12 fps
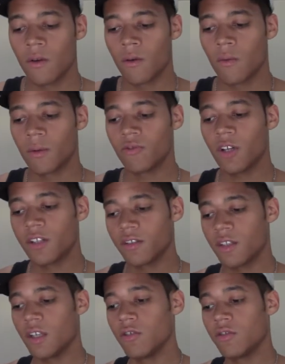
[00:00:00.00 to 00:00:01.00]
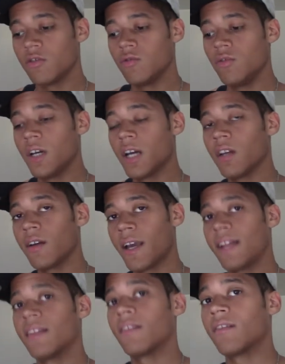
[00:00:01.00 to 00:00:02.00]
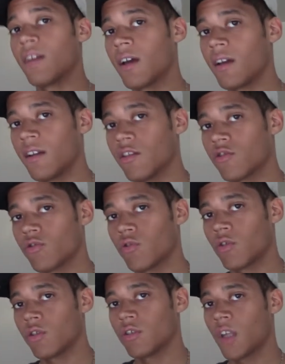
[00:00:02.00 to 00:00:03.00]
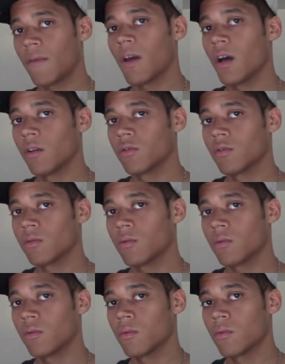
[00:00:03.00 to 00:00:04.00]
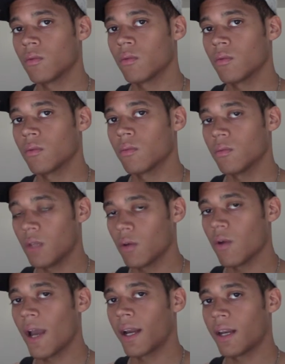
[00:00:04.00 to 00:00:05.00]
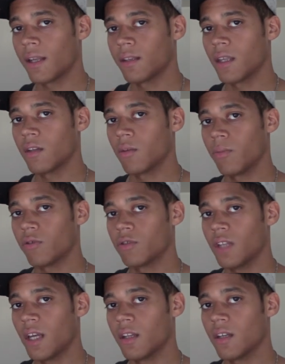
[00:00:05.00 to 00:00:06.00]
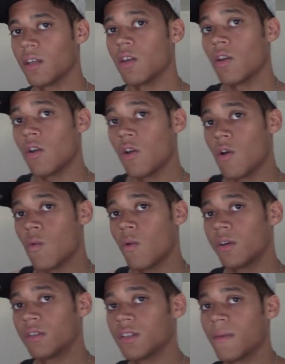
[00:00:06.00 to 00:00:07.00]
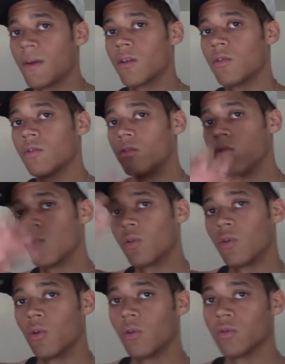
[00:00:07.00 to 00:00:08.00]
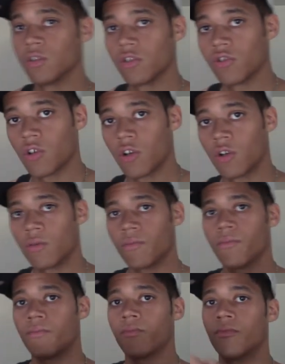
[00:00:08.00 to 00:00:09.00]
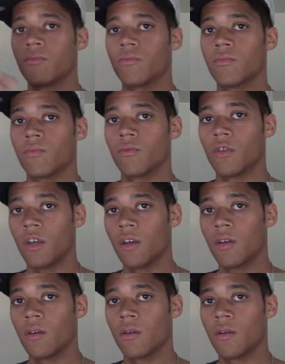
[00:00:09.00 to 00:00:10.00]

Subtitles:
What I'm trying to say is you gotta look at the sign that's controlling your 7th house. They will act like that, their personality, where the 7th lord goes in the chart, okay?